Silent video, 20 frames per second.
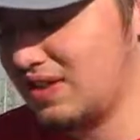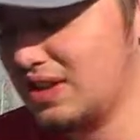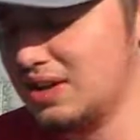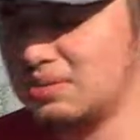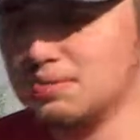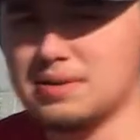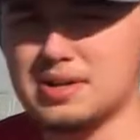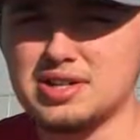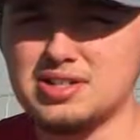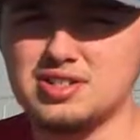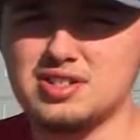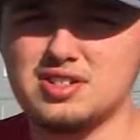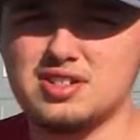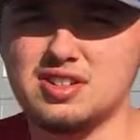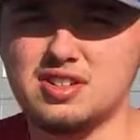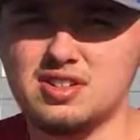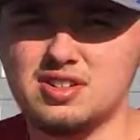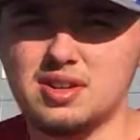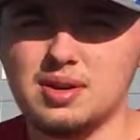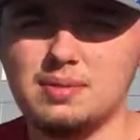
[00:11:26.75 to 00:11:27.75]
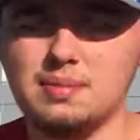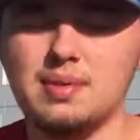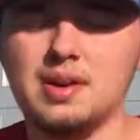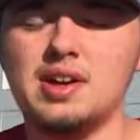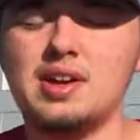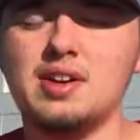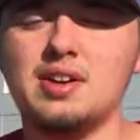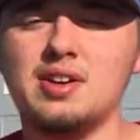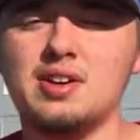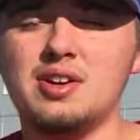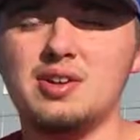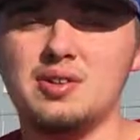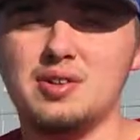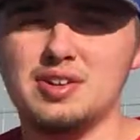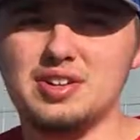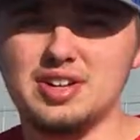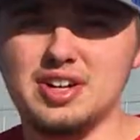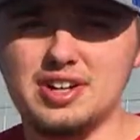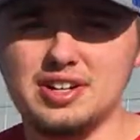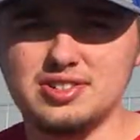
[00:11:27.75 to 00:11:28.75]
This brushless system
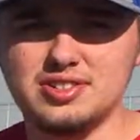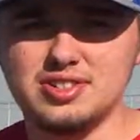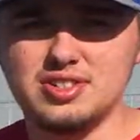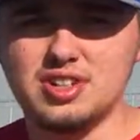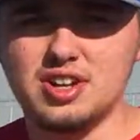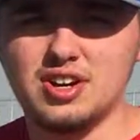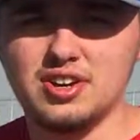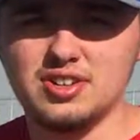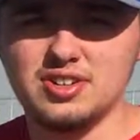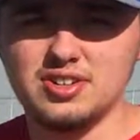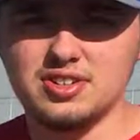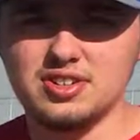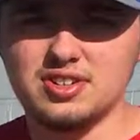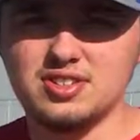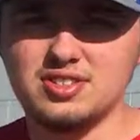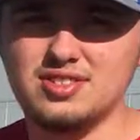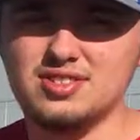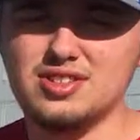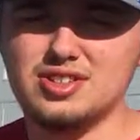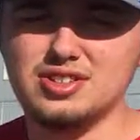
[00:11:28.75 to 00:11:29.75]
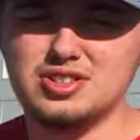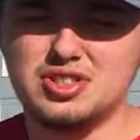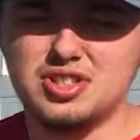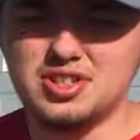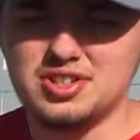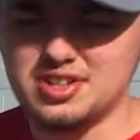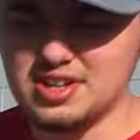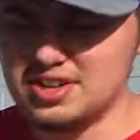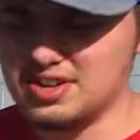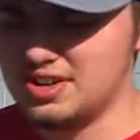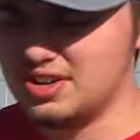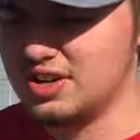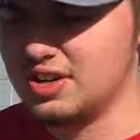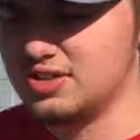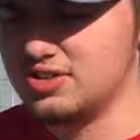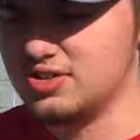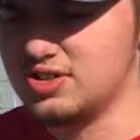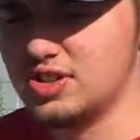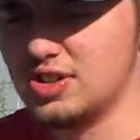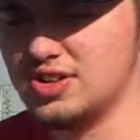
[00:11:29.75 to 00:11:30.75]
was $100, well, just under
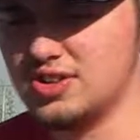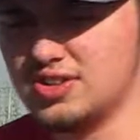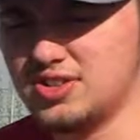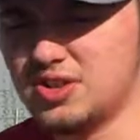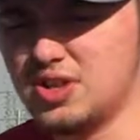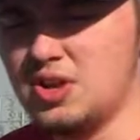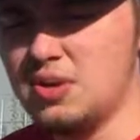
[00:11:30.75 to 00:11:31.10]
$100.